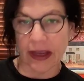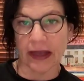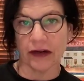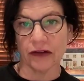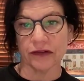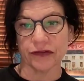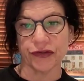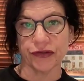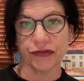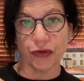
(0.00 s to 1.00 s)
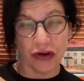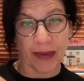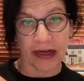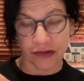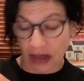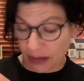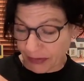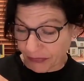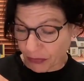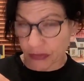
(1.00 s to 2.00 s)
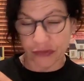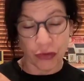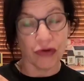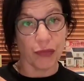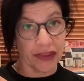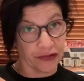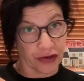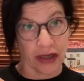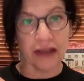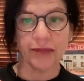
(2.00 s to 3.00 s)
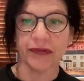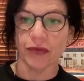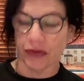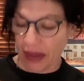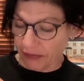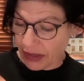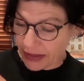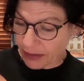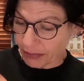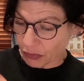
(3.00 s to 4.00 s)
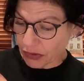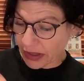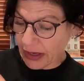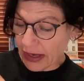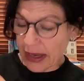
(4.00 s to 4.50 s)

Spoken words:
adult to talk with a child before they read the book?